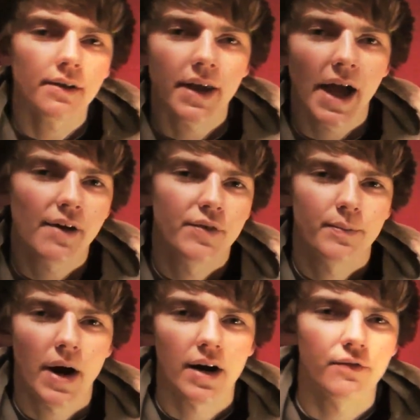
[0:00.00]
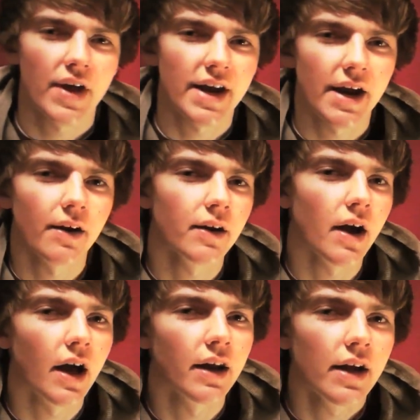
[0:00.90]
Calvin Mark Van
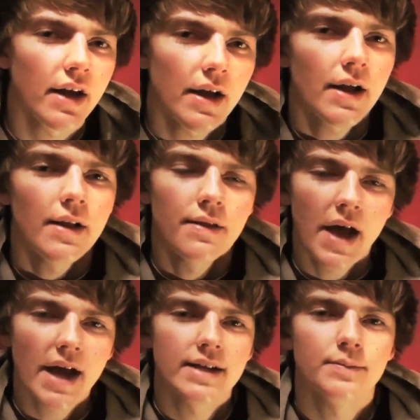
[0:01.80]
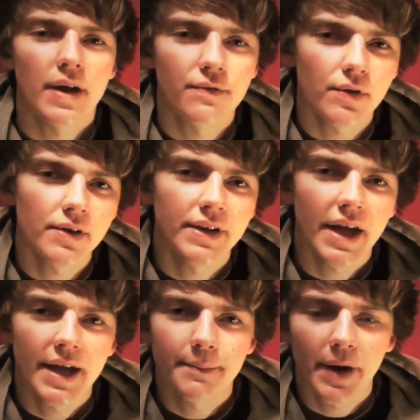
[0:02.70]
Aragon. That is my full
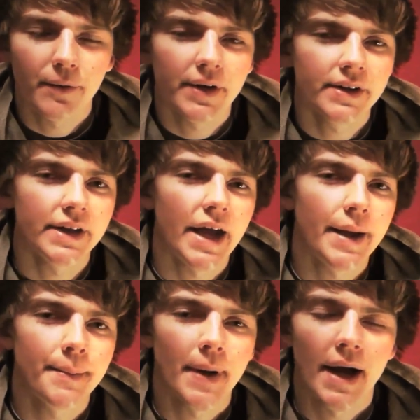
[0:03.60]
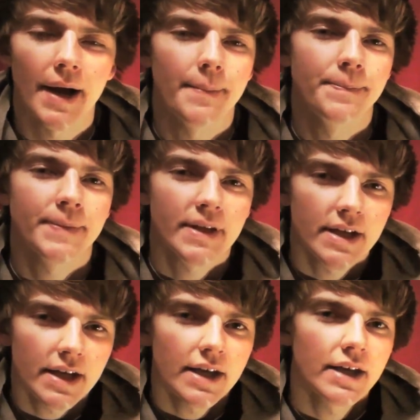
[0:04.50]
name, my real name.
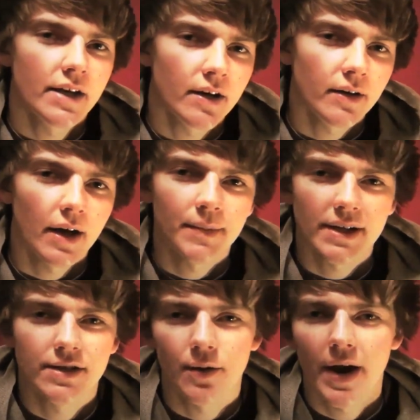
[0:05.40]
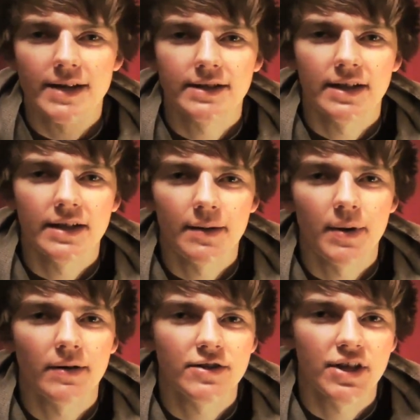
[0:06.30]
I'm not too hesitant
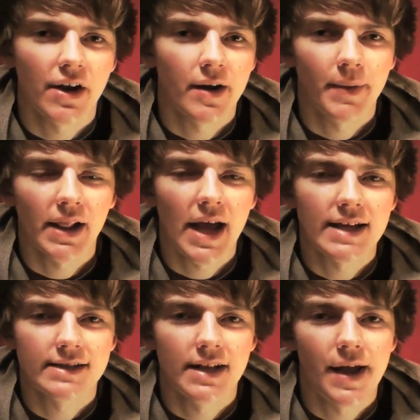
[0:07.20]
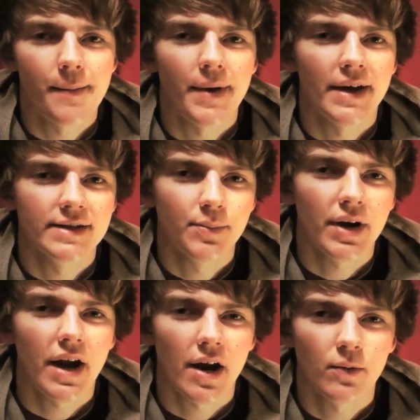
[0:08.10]
about sharing my last name. It's a pretty
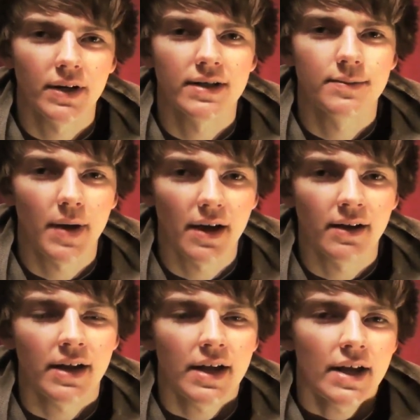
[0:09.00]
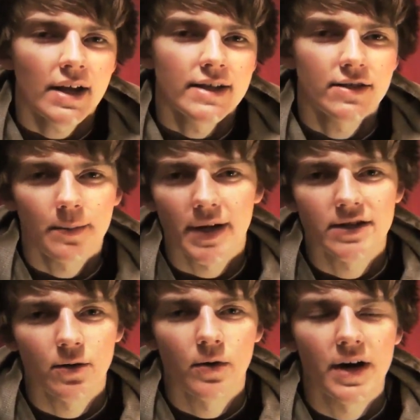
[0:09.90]
hard one to spell, so I'm not
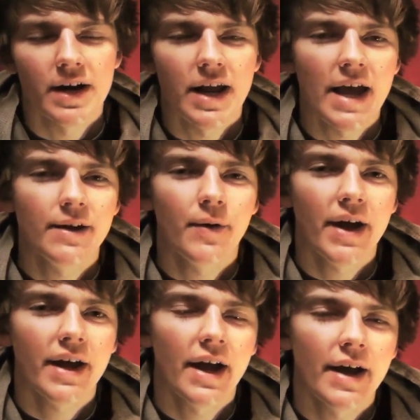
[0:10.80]
too worried. Anyway,